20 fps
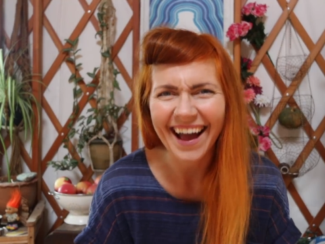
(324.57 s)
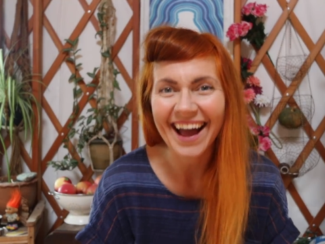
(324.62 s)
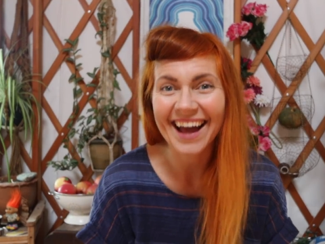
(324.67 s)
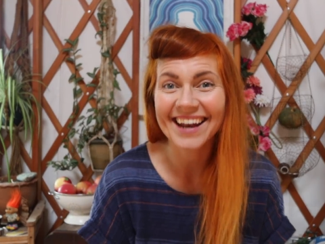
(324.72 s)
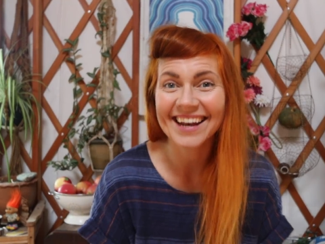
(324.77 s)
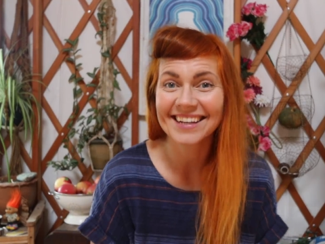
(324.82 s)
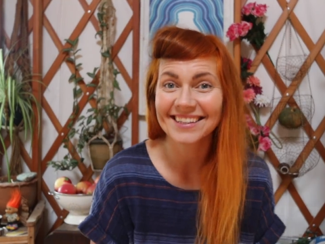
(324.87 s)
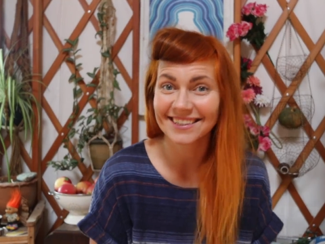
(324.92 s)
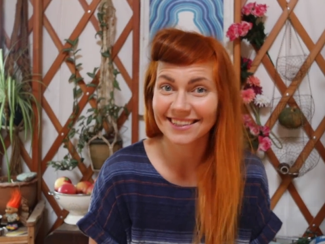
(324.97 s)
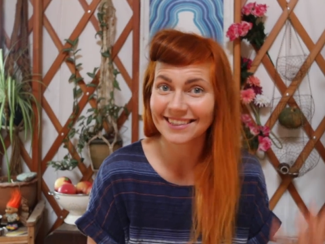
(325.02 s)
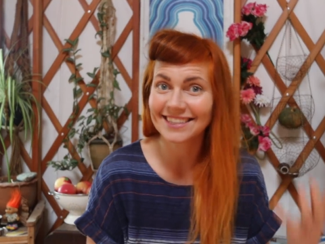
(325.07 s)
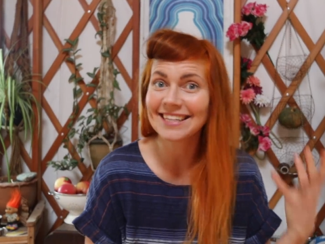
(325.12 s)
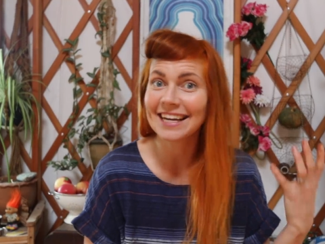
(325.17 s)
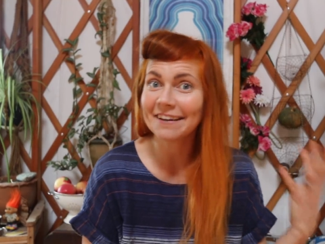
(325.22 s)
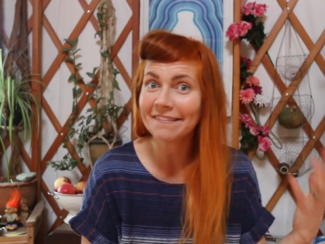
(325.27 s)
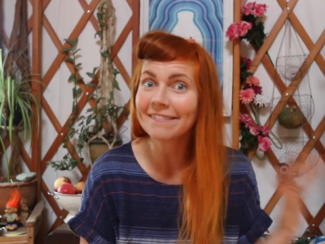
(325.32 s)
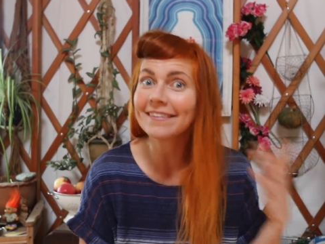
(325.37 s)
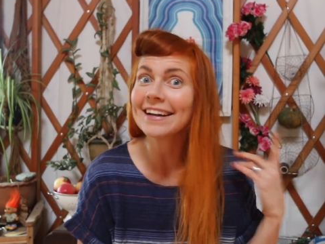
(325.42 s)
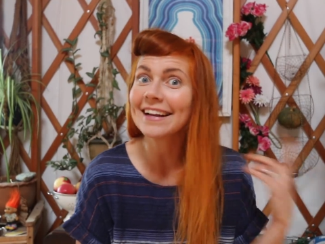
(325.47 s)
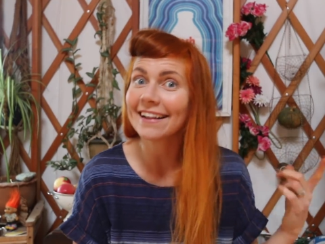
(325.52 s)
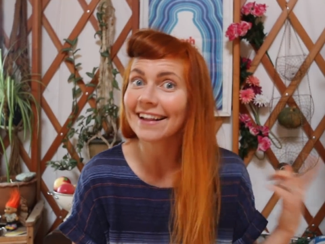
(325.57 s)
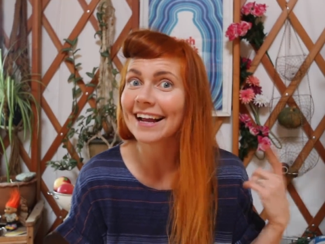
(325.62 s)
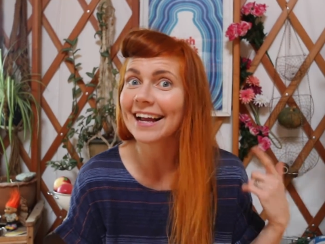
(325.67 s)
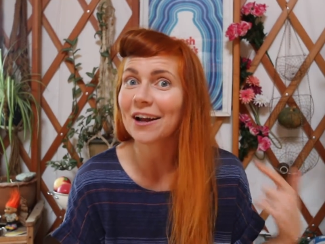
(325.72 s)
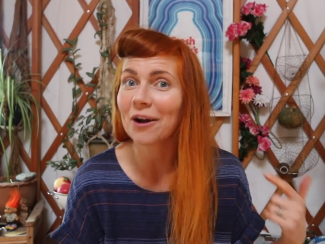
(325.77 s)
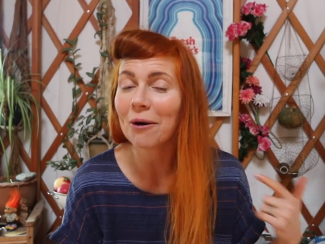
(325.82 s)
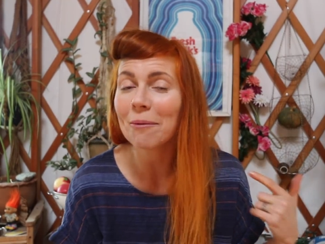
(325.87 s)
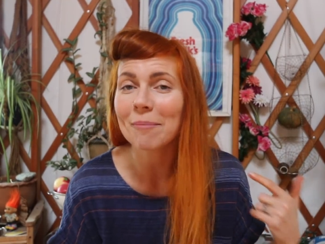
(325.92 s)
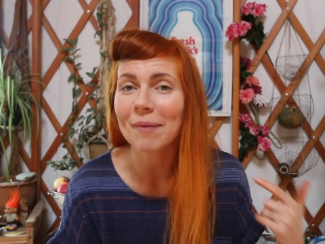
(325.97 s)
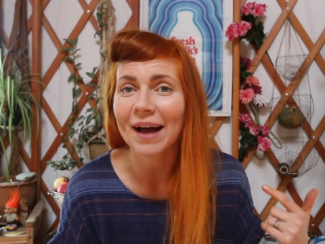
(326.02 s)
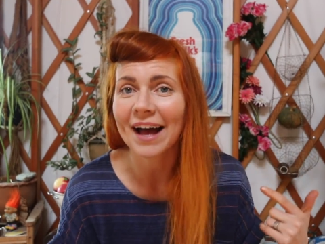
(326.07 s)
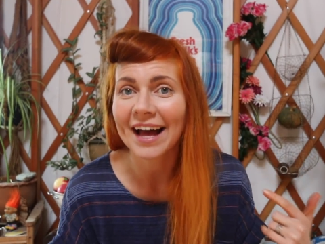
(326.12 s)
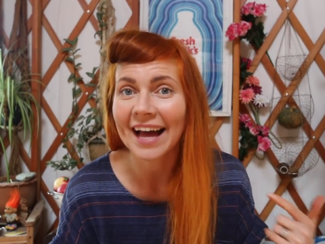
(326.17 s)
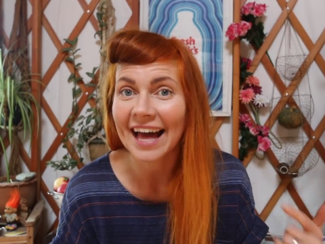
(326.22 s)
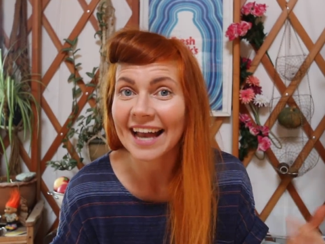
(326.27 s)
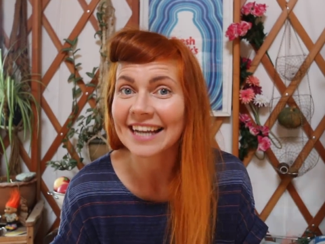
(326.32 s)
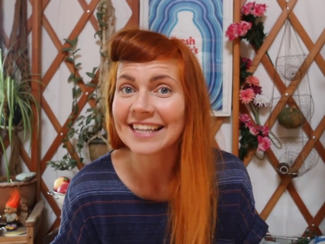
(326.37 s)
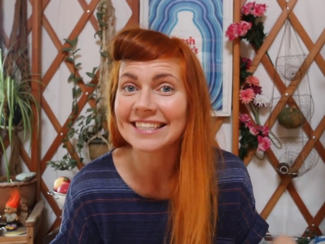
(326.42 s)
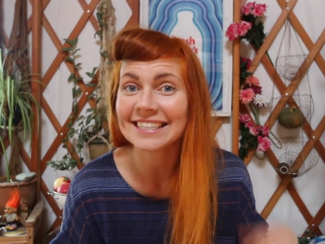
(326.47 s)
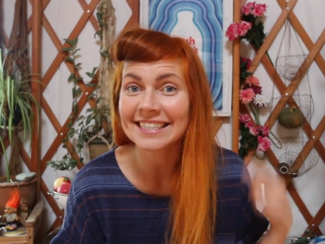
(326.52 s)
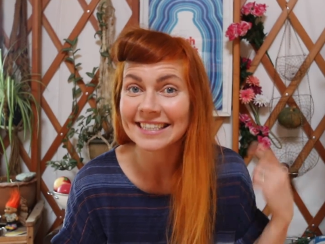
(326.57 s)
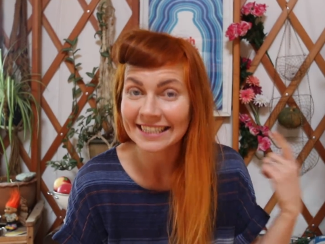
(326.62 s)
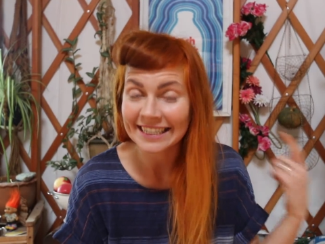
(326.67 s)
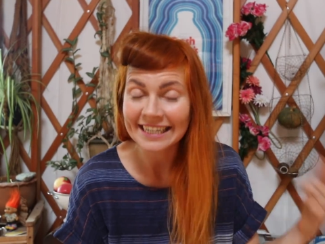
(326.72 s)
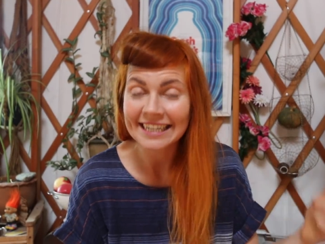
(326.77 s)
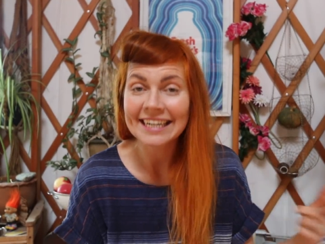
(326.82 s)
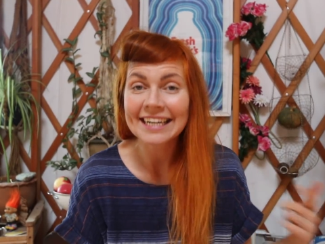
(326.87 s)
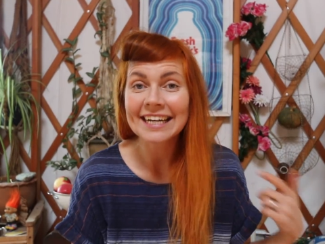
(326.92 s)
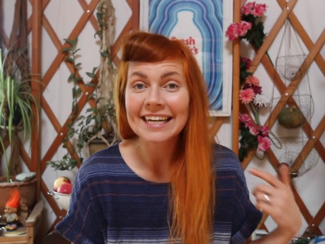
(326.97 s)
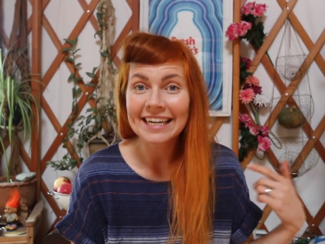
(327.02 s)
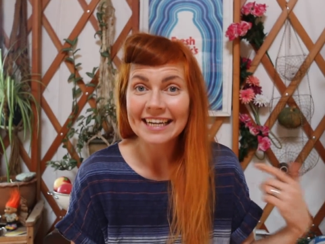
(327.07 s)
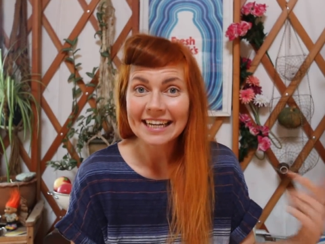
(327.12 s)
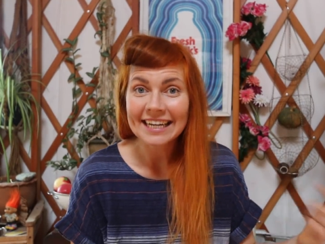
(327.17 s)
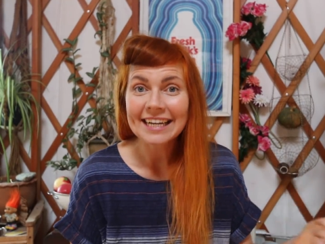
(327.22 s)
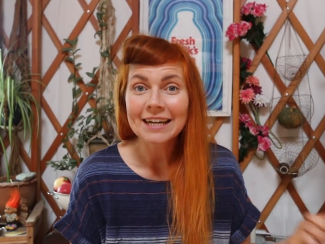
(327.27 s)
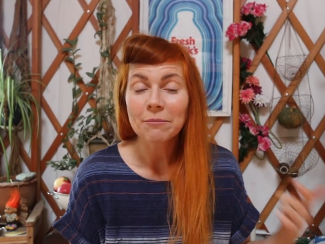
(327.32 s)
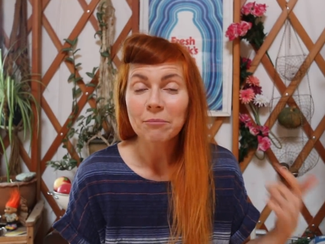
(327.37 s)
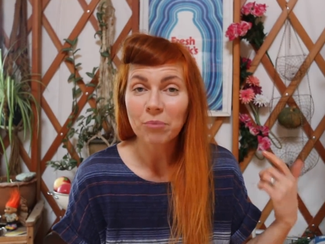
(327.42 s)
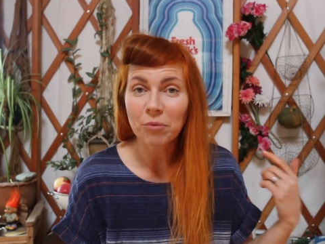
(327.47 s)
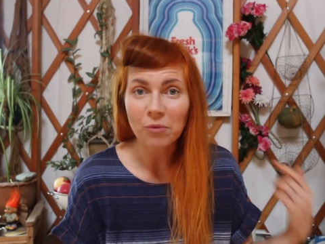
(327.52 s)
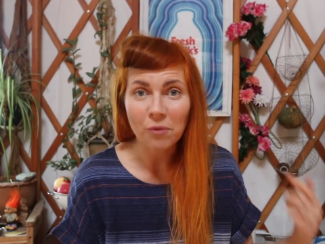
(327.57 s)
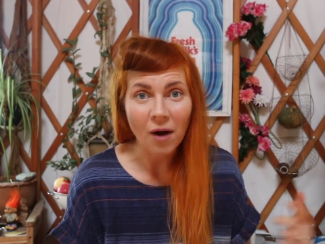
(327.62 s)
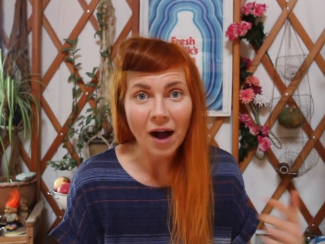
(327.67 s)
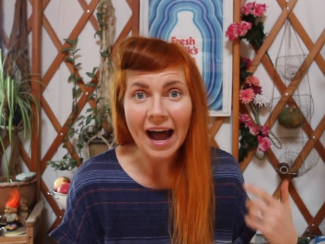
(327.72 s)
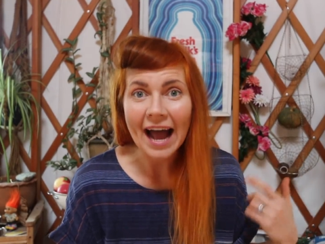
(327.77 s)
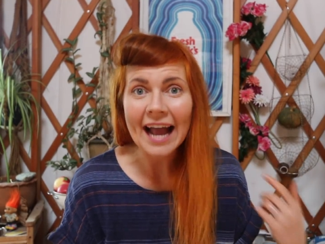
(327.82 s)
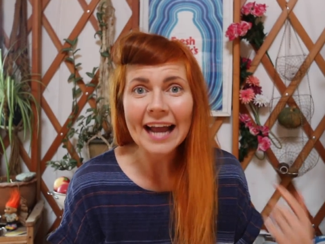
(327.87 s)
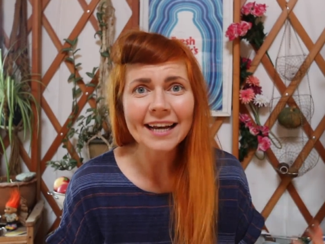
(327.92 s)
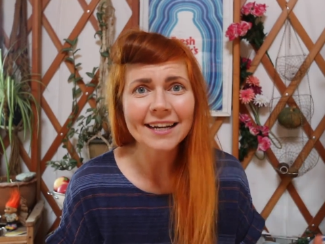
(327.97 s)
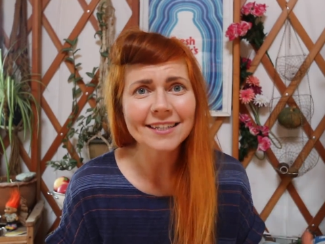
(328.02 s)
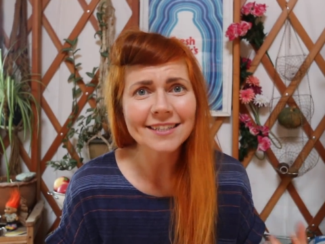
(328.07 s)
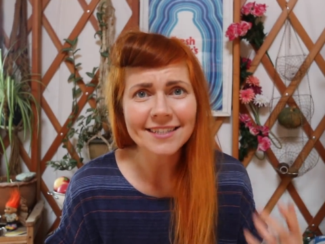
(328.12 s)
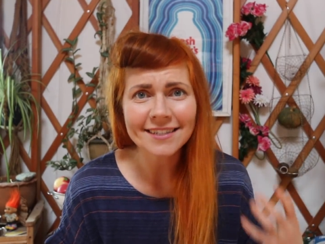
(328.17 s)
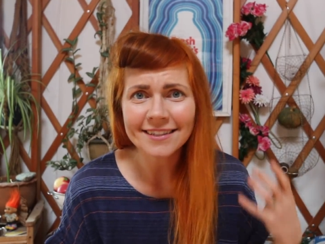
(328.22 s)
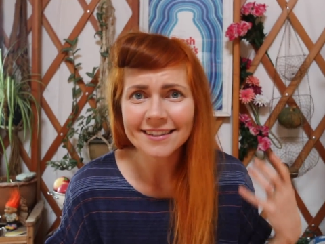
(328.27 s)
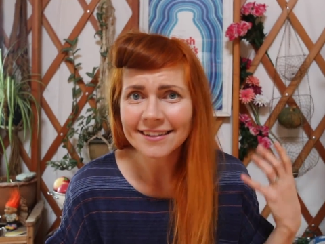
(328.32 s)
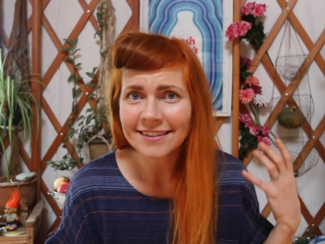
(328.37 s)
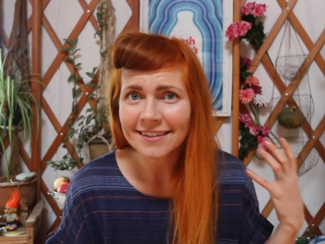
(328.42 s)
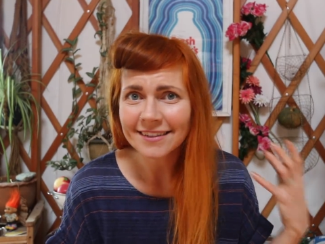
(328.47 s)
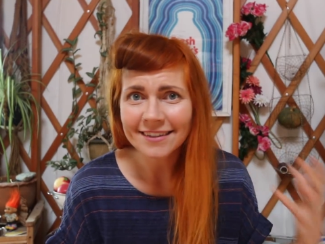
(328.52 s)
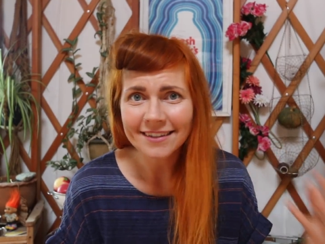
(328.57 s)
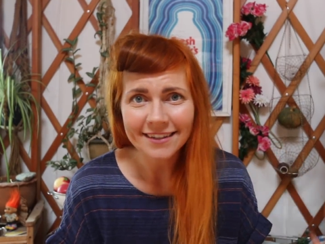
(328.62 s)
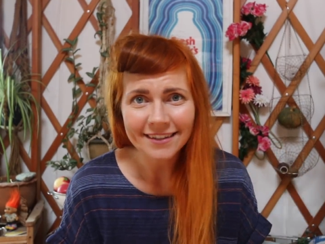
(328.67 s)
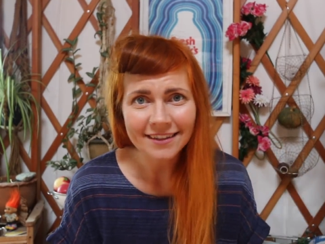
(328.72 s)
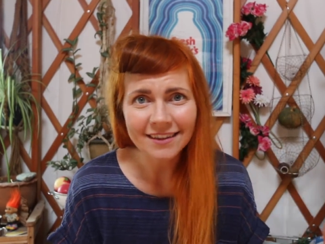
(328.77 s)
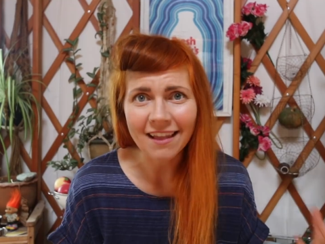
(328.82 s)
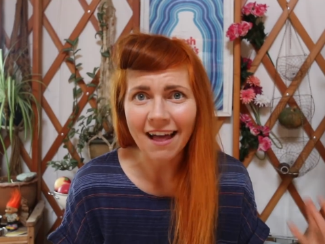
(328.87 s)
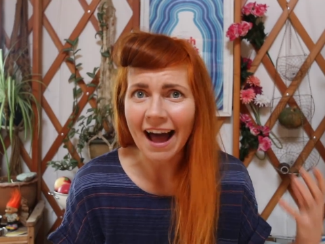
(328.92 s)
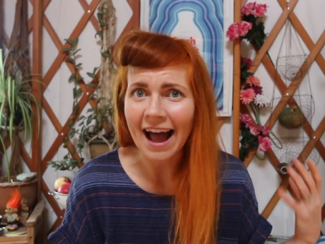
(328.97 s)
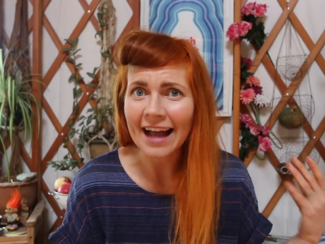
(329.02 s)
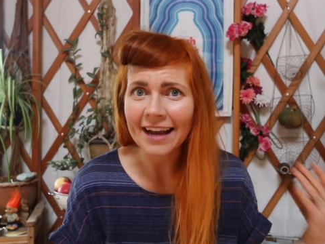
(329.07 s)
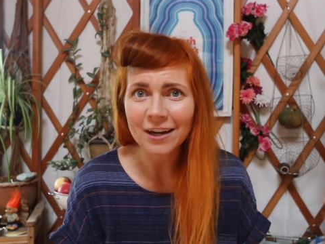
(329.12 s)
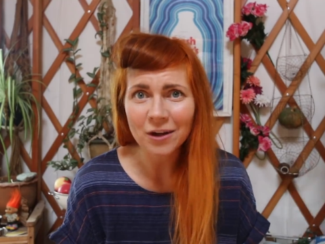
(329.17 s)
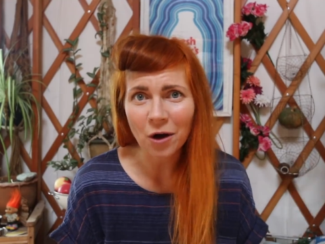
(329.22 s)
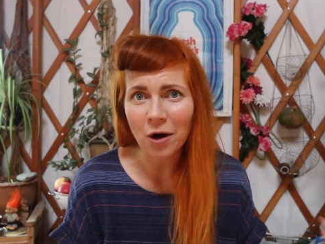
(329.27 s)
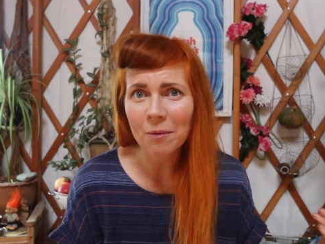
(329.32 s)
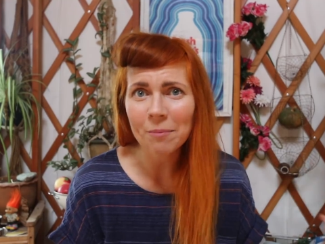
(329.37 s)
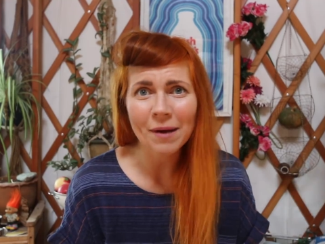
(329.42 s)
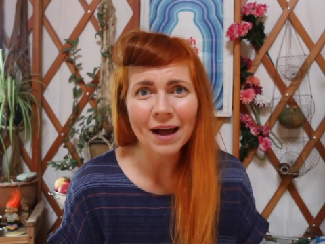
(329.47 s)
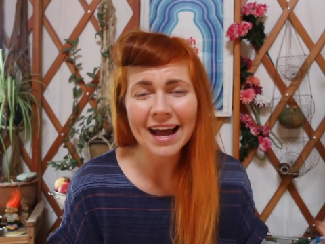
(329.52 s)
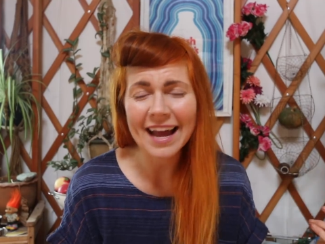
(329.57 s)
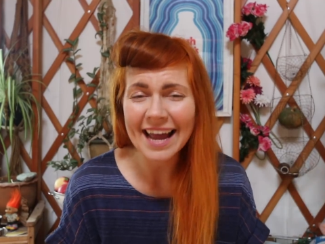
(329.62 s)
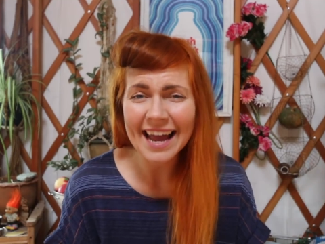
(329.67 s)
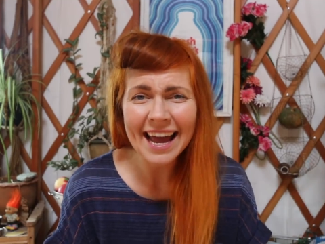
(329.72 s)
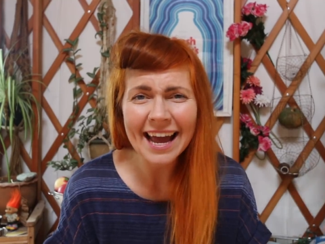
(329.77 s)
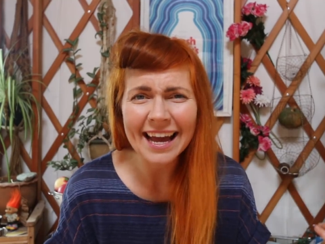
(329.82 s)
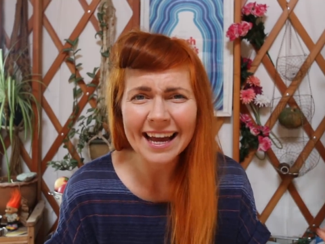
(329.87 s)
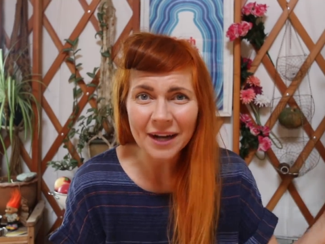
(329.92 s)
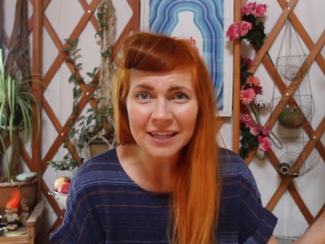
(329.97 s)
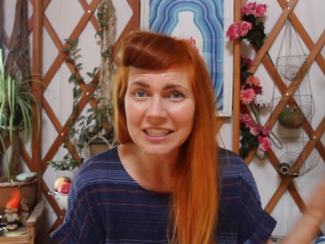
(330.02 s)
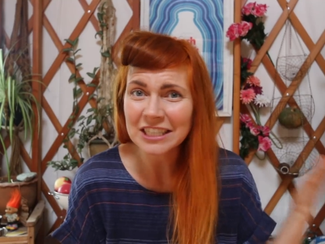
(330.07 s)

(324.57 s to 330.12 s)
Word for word: And it's definitely copper, and it's bright, light copper hair.